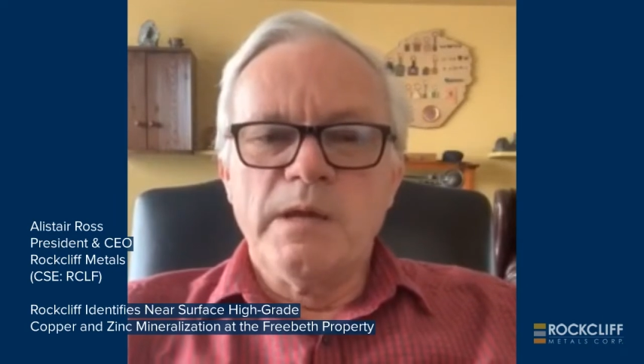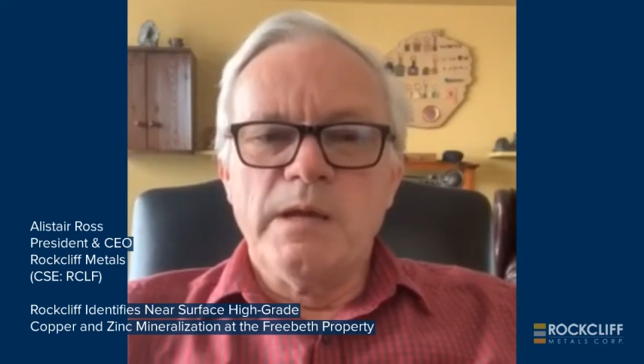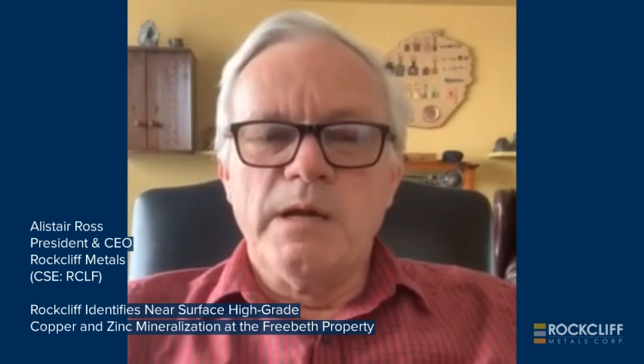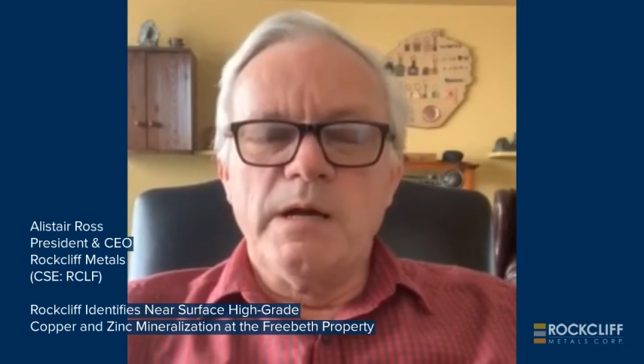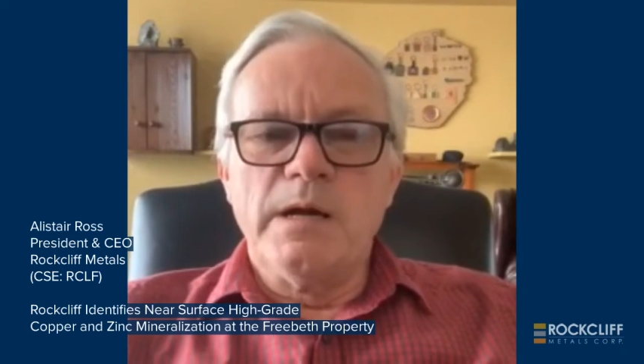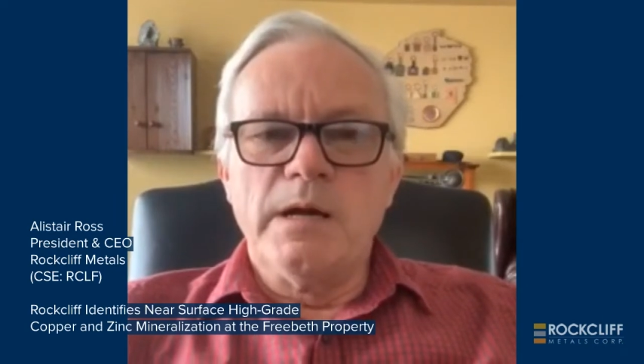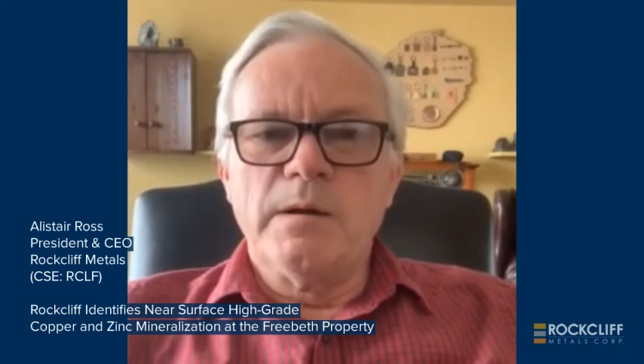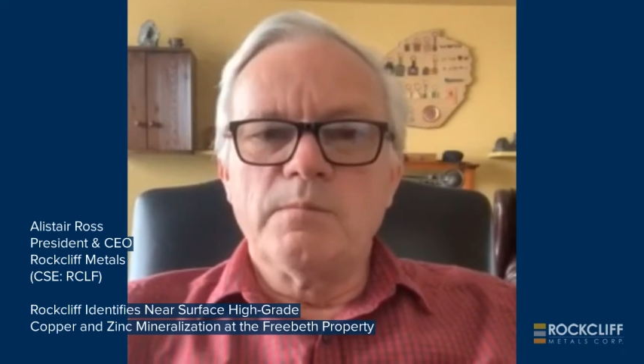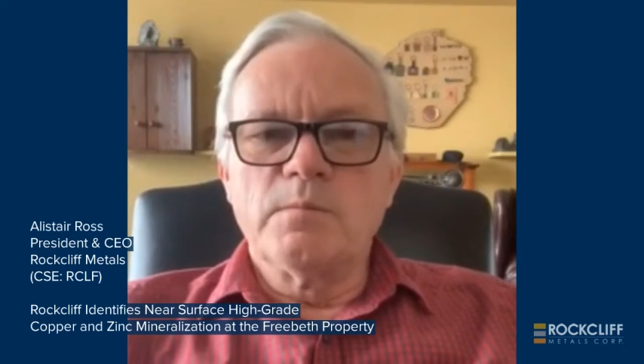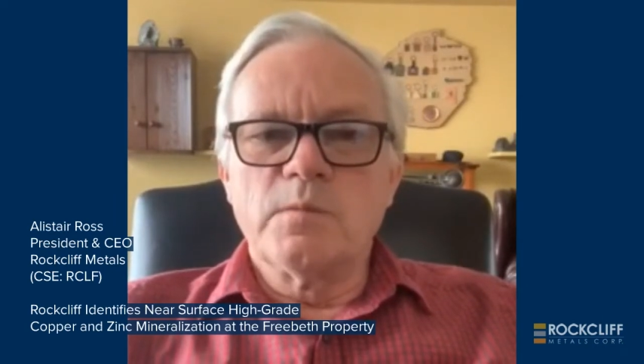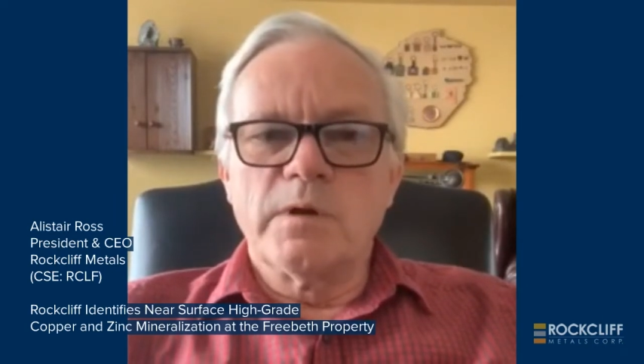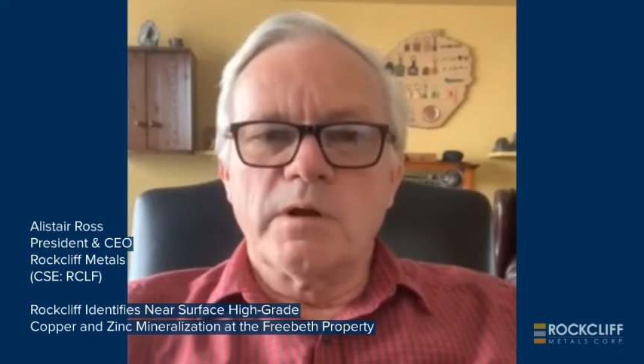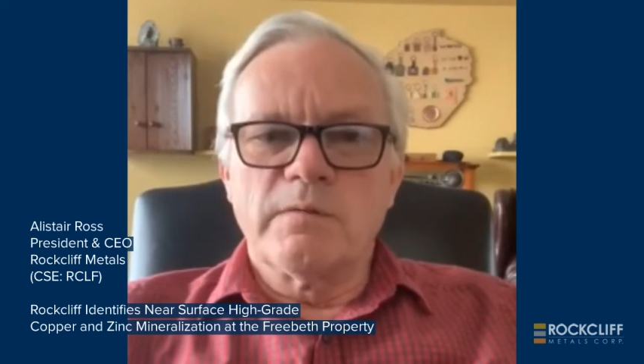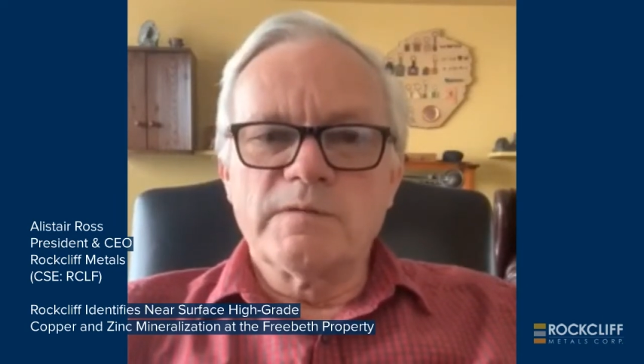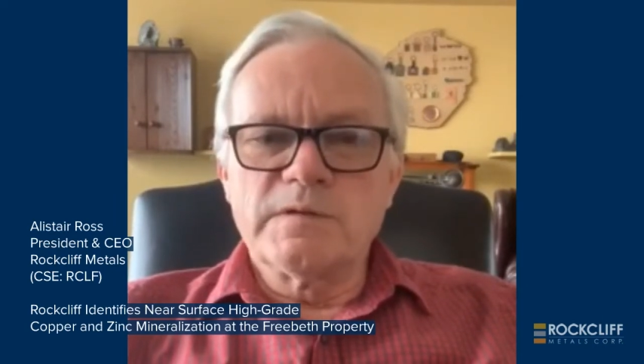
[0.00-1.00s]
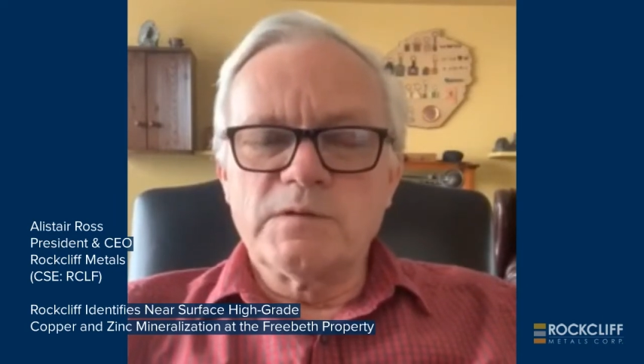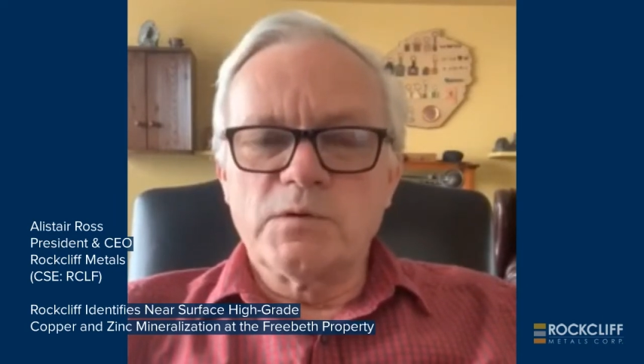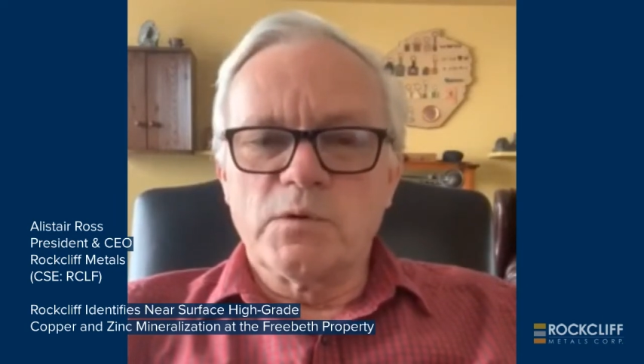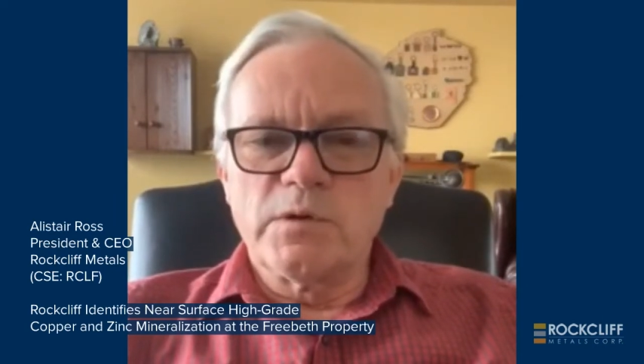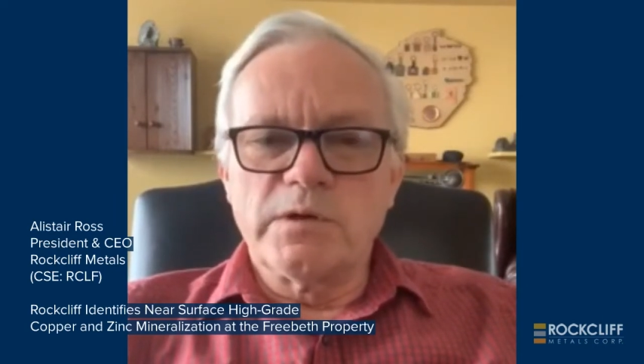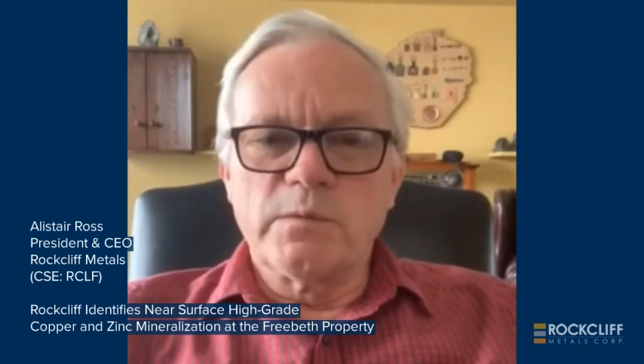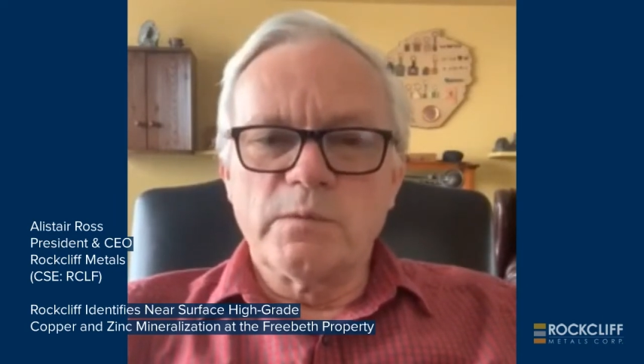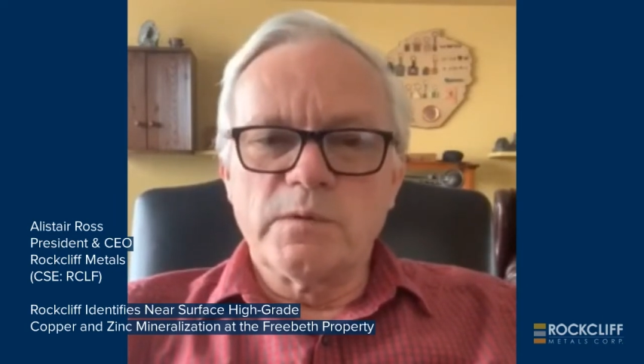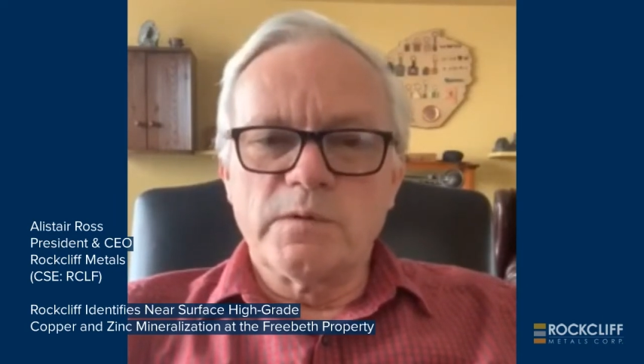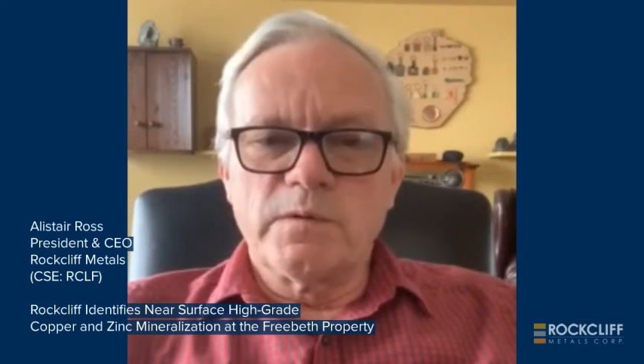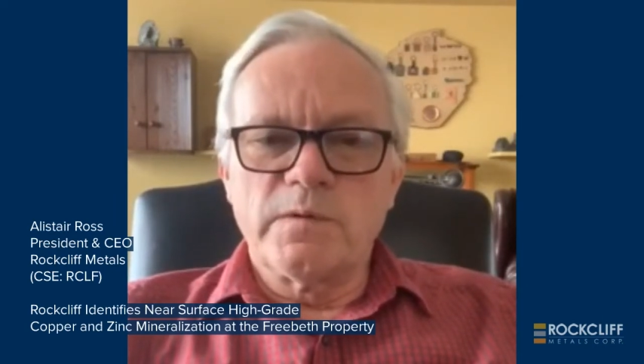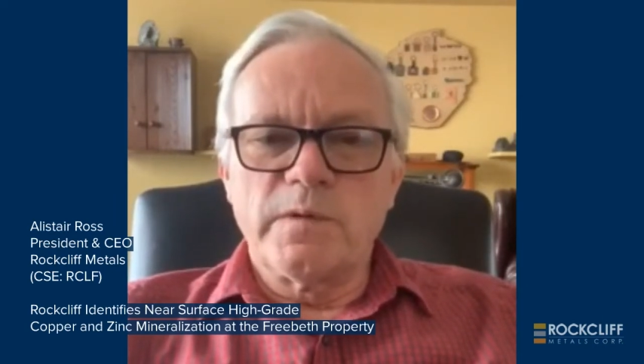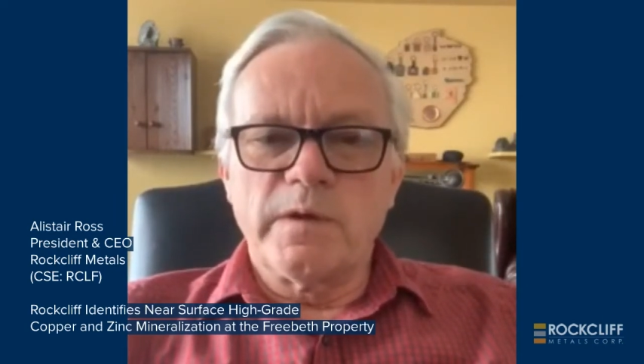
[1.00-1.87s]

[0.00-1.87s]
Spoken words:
We're obviously talking with